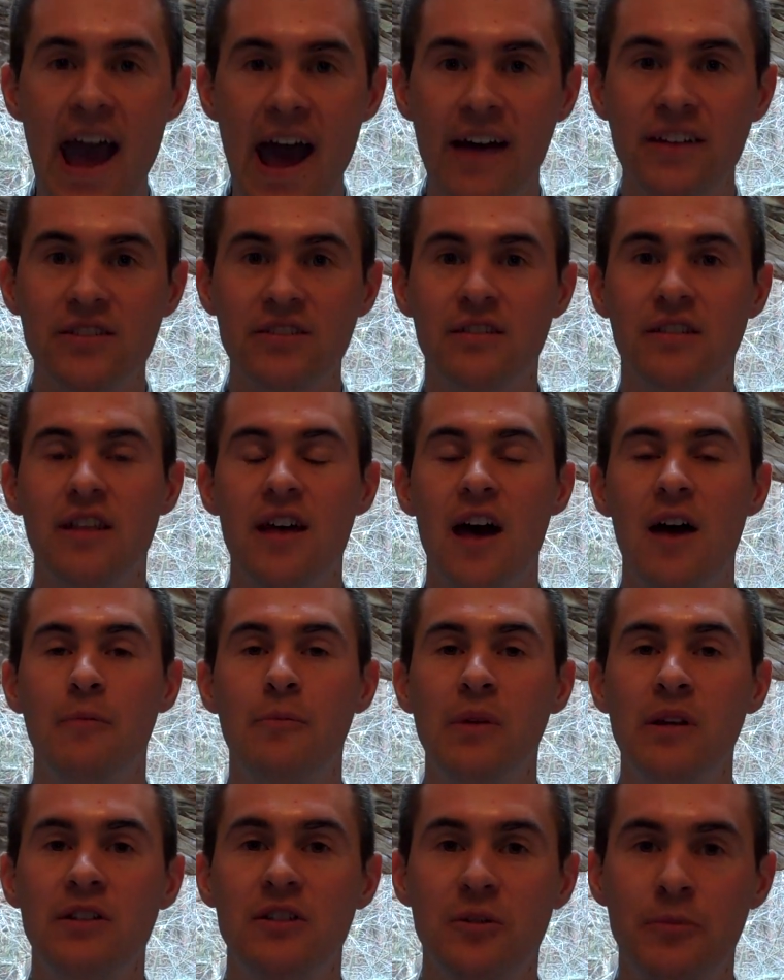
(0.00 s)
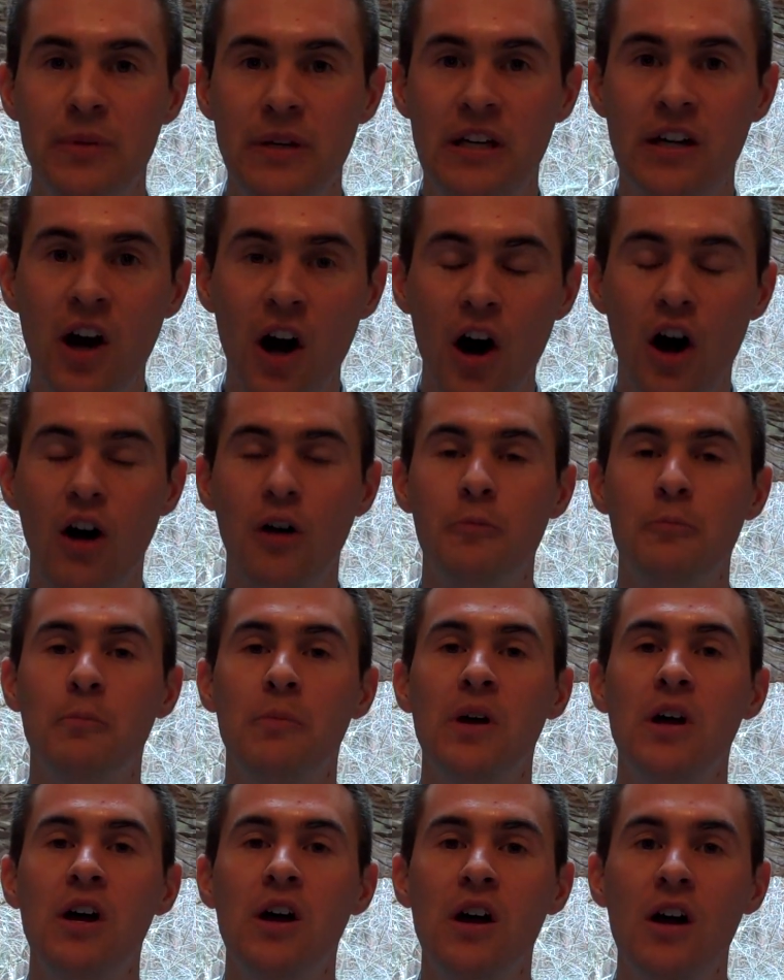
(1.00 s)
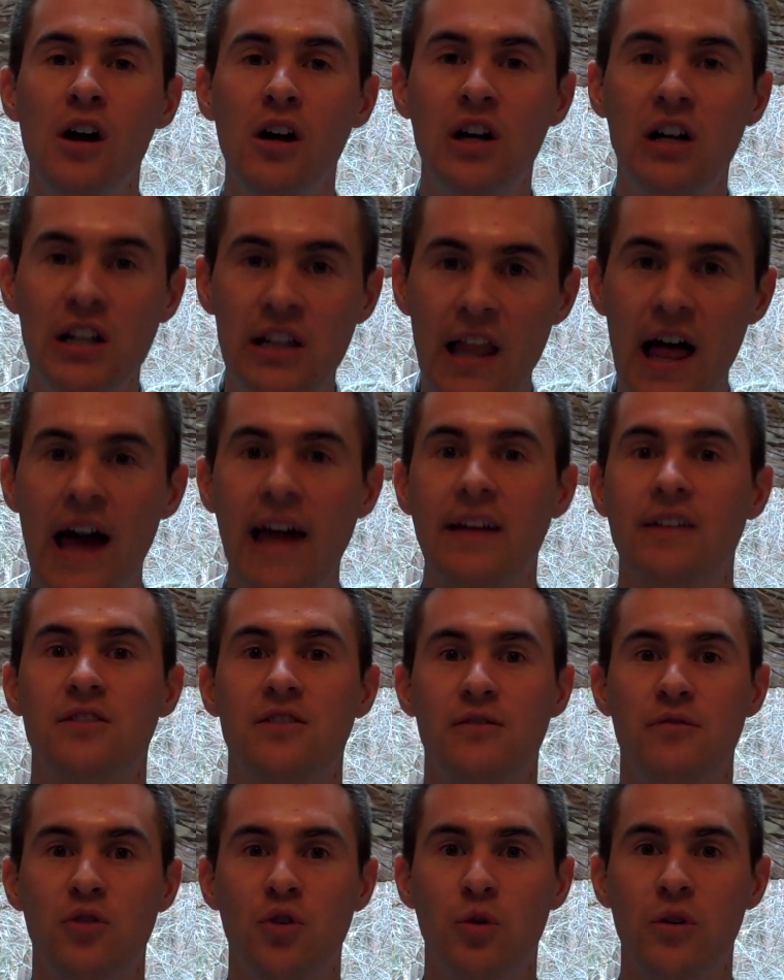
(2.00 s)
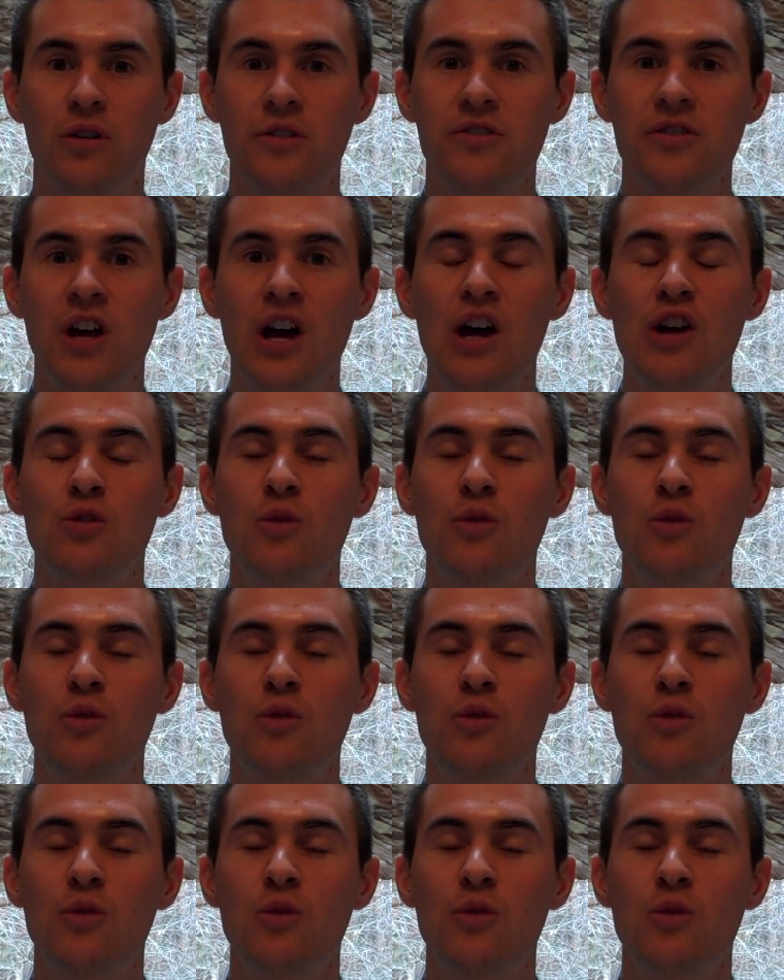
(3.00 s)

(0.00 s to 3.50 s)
ask them to become clients of yours.